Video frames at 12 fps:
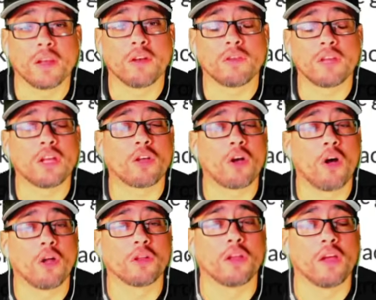A little thing
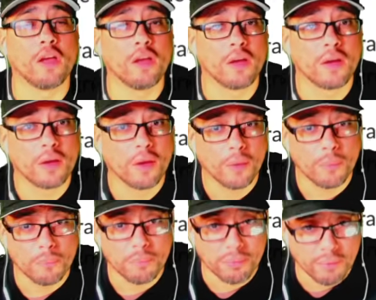called the
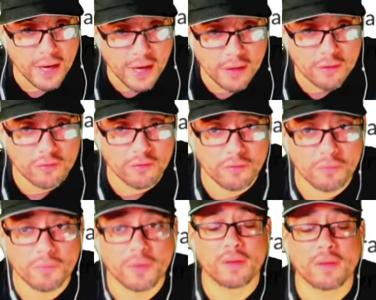BRICS.
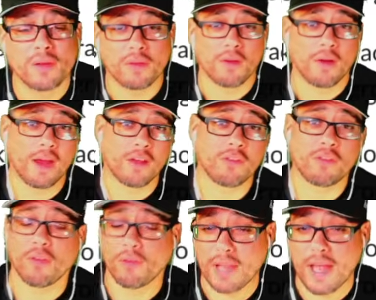All right,
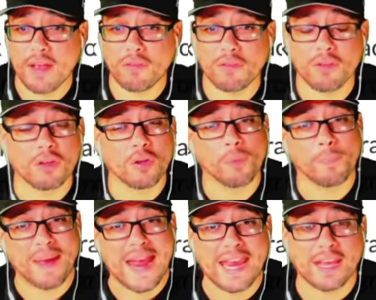so that's the new
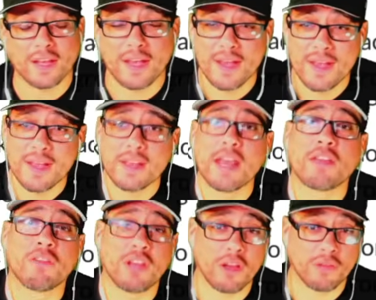bank.
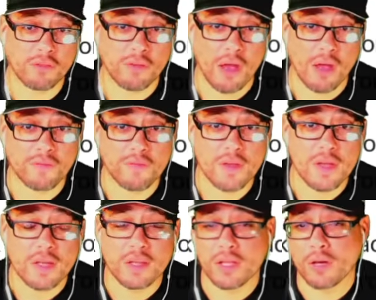That's their stuff.
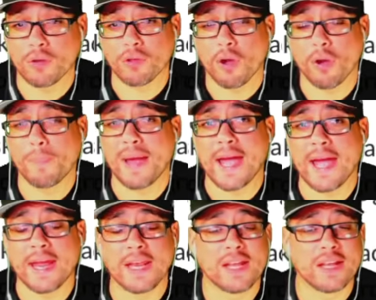They don't go
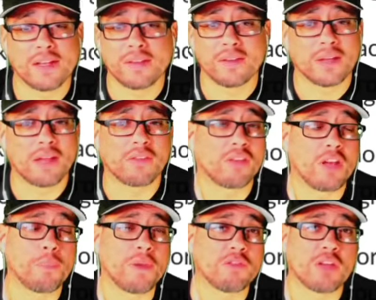by a
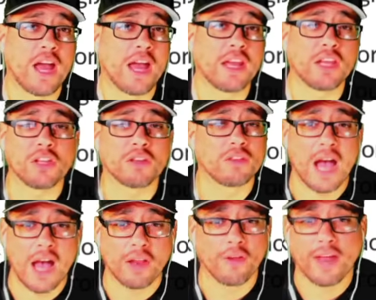sleeping giant
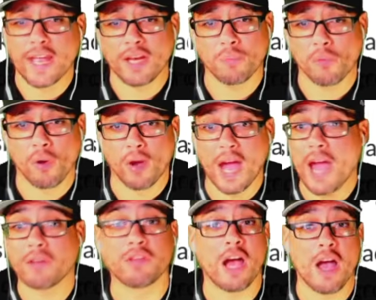dollar anymore.
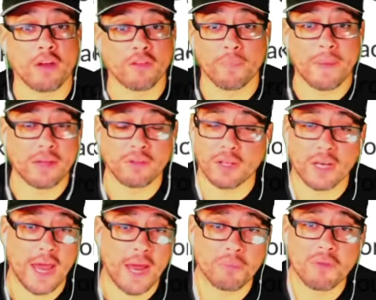Our dollar is about to
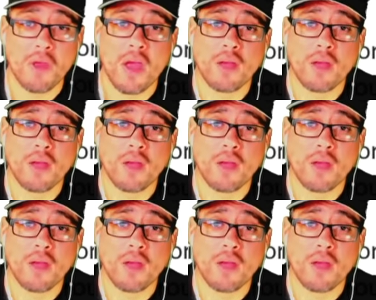collapse.